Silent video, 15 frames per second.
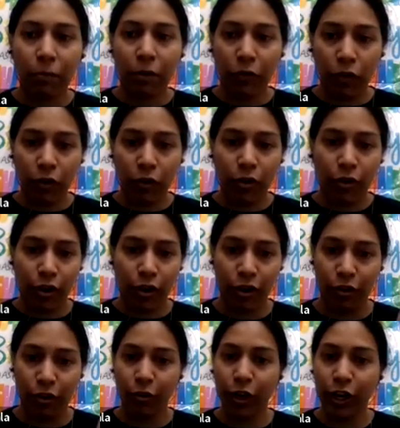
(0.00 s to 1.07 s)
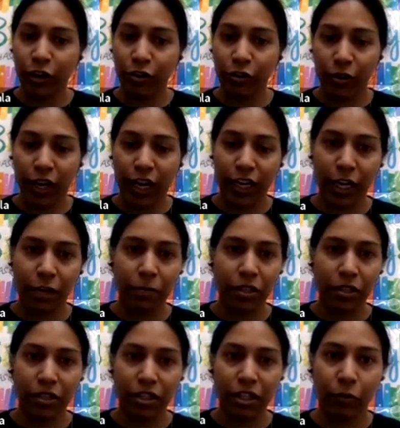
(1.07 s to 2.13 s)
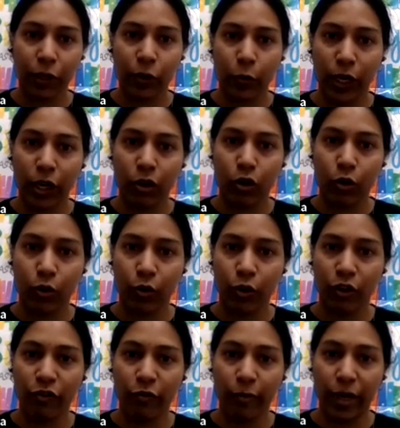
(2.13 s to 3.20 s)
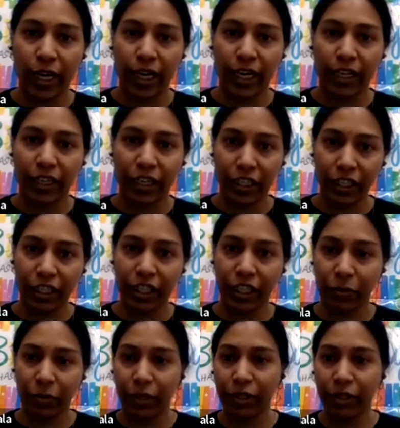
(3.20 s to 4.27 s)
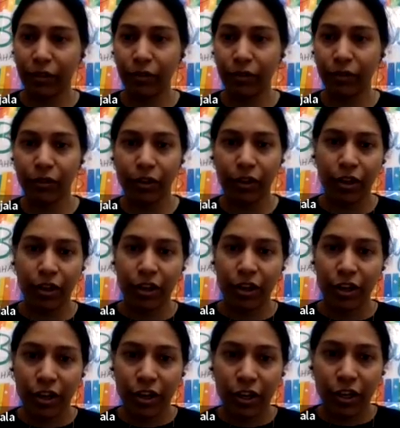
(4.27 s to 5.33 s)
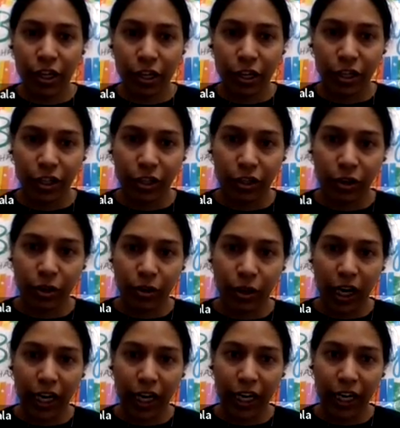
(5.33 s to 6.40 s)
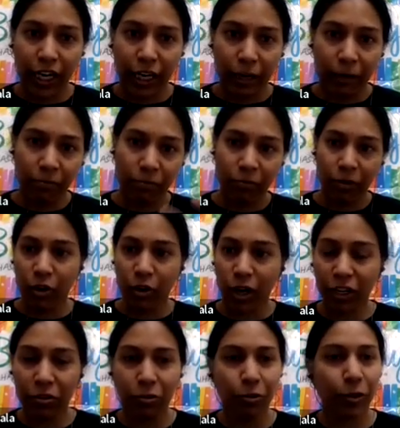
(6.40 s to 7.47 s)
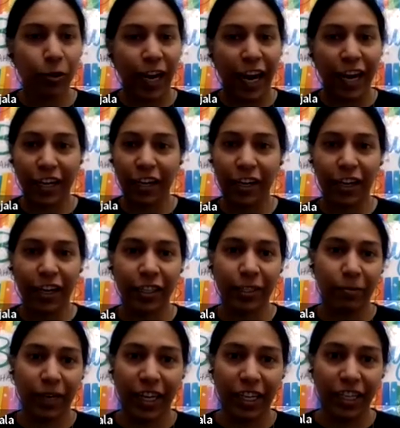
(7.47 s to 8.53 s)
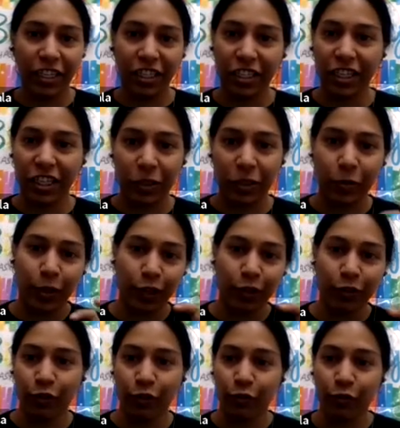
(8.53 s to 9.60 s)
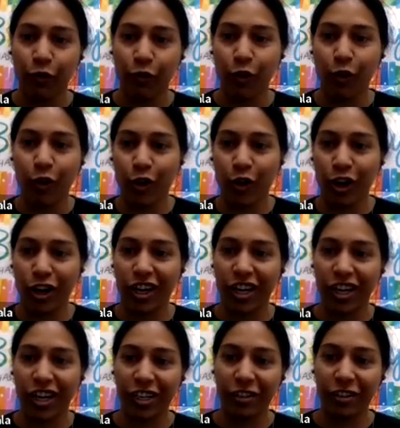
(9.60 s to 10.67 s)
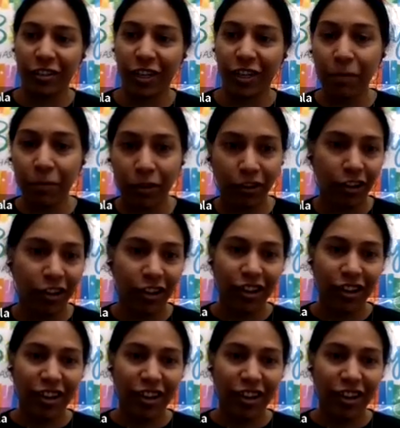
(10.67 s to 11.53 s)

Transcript: Before going into that, let me just give a quick overview of my teaching experience. So I would like to categorize my teaching experience into four types.